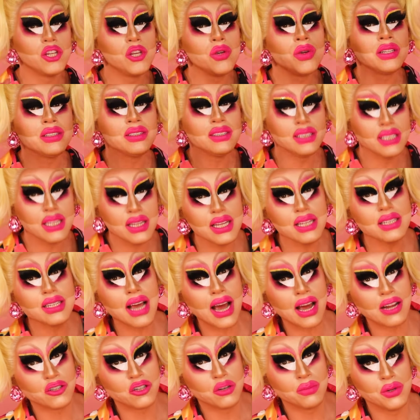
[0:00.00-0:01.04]
You can see these
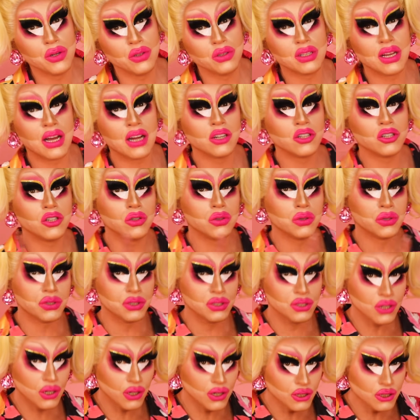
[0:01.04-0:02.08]
attributes on Google
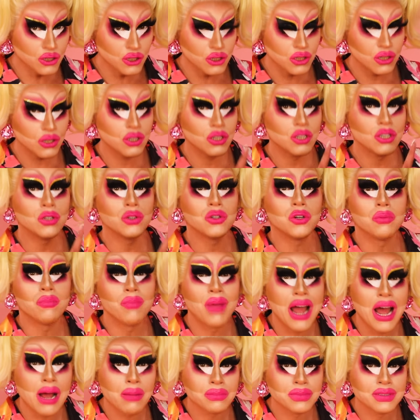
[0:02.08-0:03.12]
search, Google
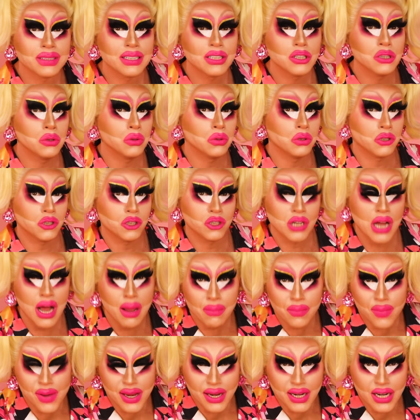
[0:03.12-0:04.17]
Maps, Google
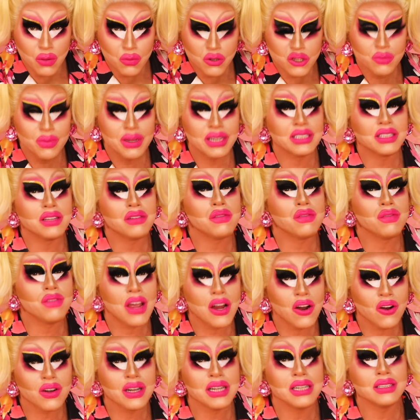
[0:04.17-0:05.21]
Shopping, which makes it
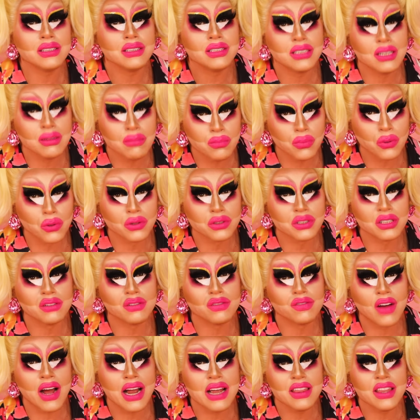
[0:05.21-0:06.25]
very simple to
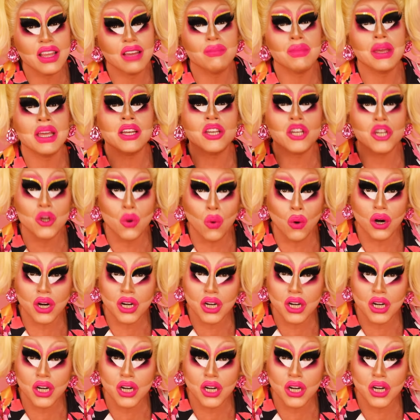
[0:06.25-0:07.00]
find them in your